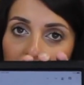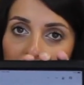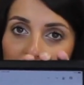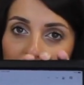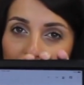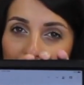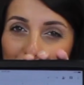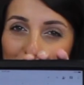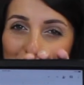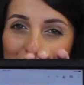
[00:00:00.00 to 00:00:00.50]
I
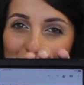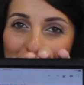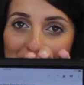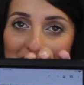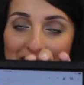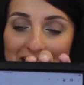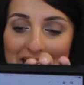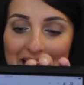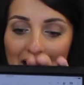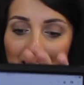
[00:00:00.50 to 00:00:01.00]
don't know if you
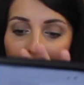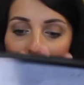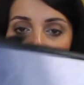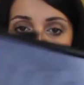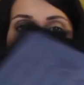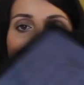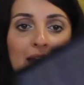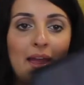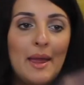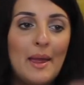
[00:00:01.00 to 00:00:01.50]
can
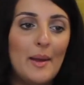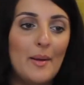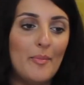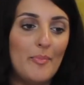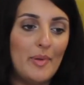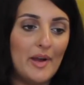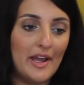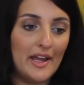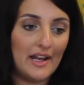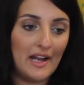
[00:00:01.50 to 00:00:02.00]
tell,
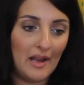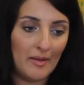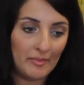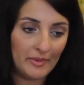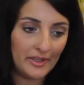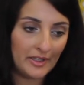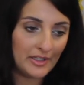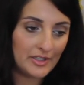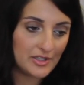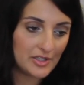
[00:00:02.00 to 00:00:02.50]
but I'm
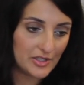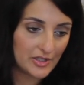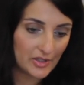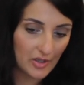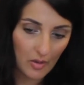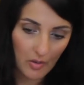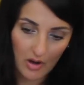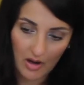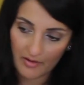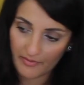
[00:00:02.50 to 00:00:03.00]
gonna just
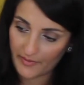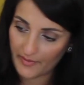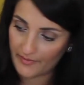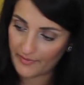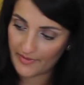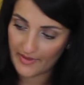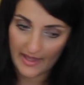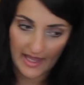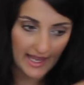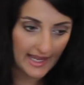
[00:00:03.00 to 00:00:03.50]
go off
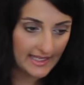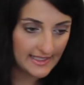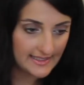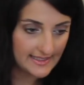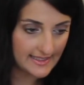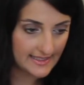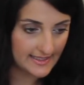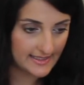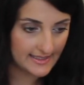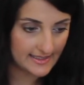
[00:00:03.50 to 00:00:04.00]
of that.
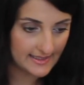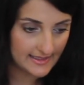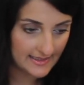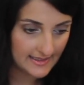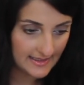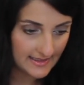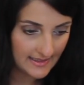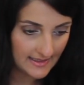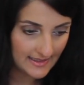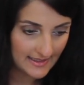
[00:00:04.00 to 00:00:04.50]

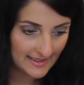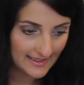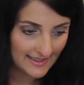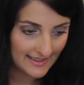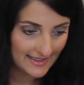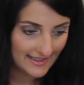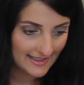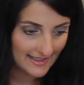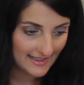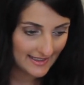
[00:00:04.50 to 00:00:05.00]

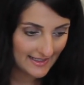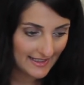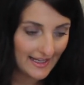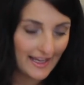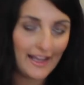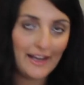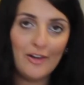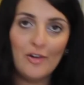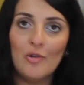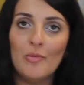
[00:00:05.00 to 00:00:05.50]

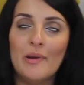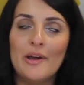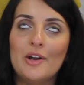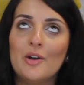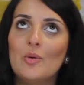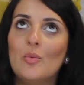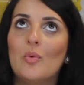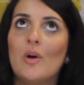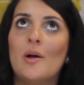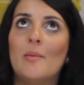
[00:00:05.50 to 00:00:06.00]
And no
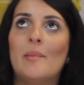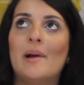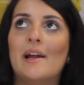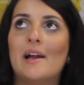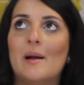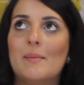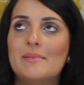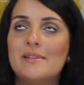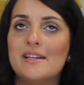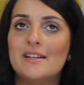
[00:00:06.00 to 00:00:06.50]
matter what, my
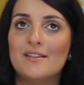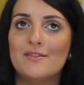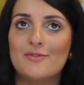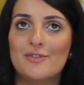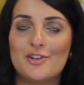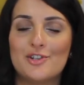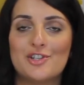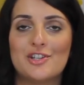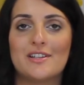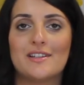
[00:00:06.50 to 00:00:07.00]
updated
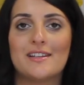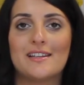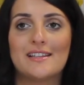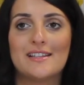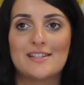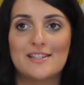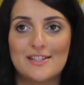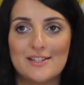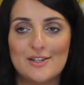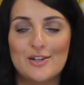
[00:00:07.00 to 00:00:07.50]
version
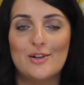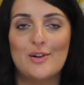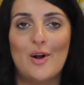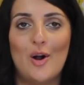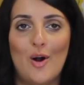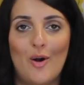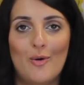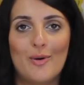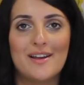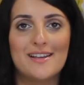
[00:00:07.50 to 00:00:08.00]
still
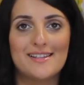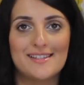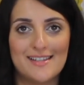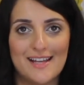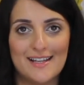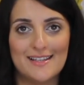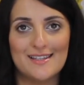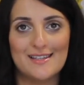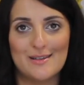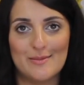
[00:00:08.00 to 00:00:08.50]
always
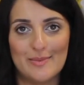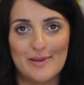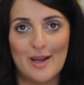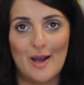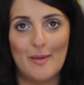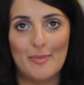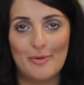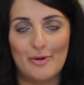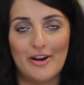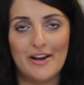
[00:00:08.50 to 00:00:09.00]
tends to be
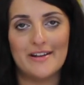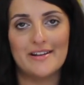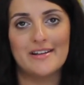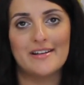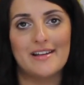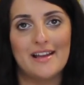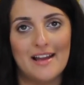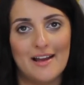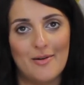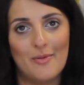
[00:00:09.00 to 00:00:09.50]

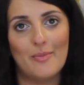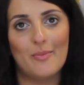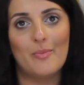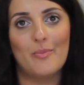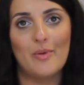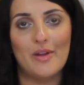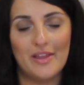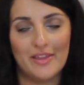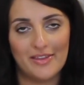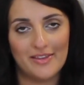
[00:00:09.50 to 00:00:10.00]
upgraded
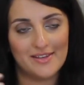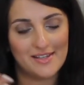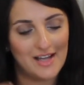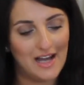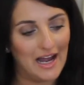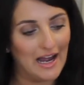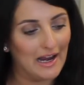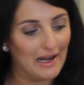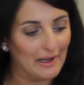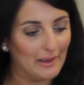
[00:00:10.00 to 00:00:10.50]
with
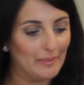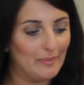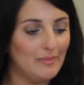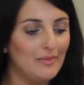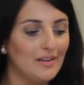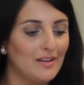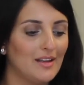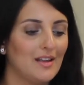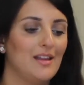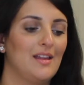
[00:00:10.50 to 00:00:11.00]

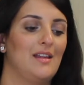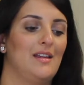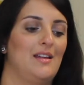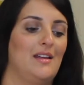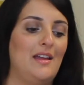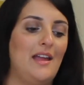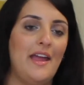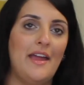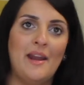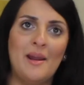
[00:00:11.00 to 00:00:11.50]
time,
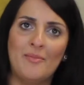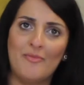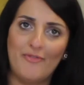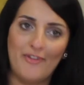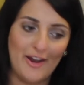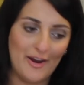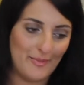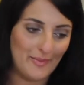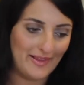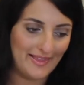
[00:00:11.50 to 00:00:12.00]
and I'm
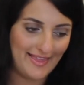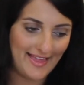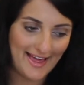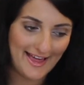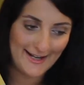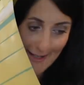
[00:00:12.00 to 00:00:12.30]
fine with that.